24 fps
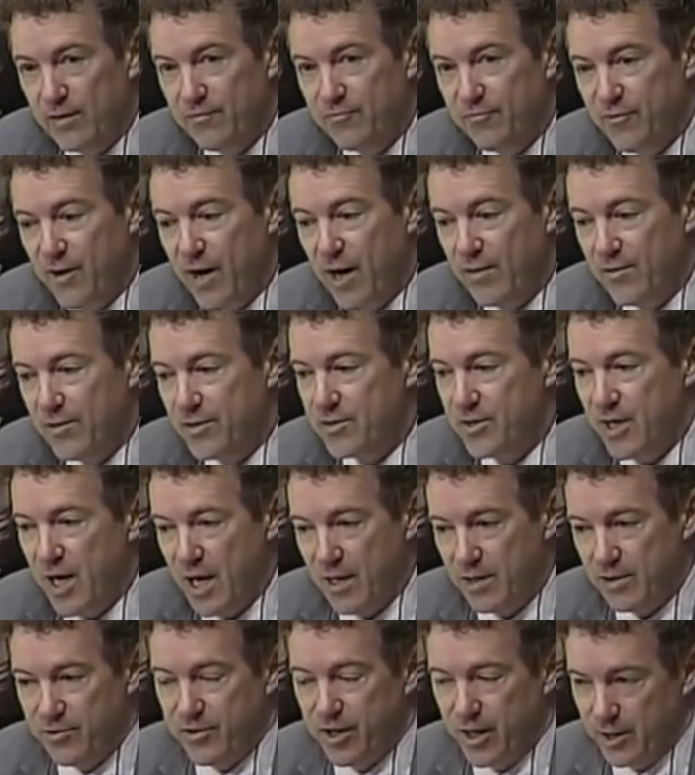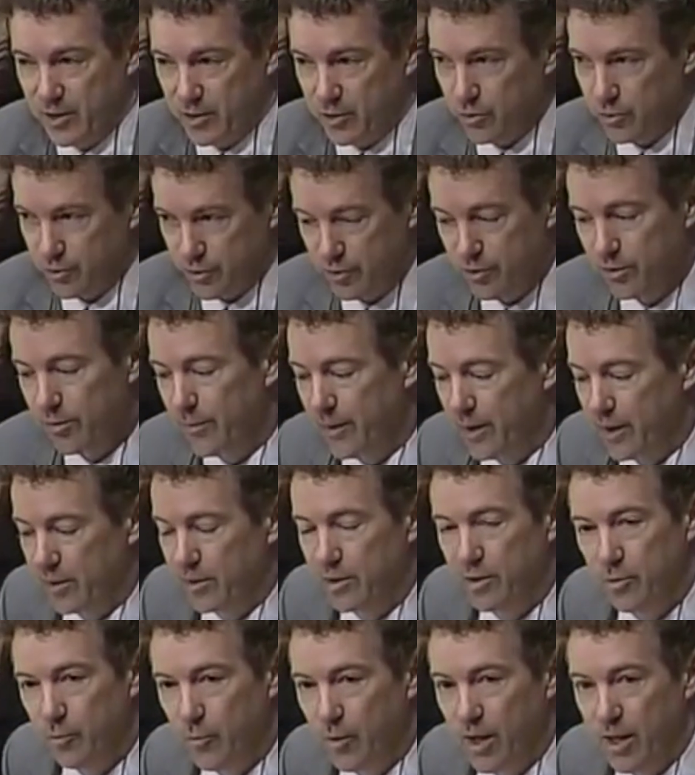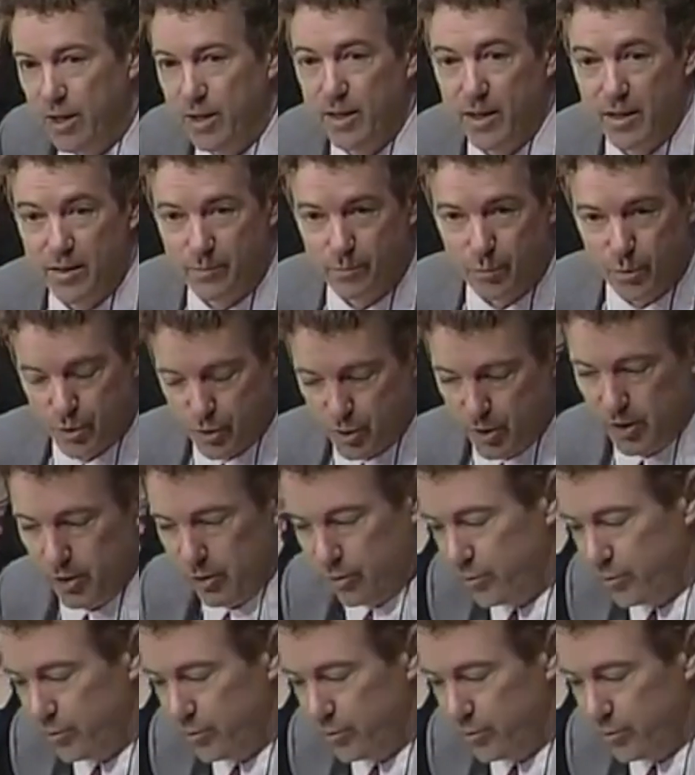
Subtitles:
find this antithetical to the American way, and I'd appreciate your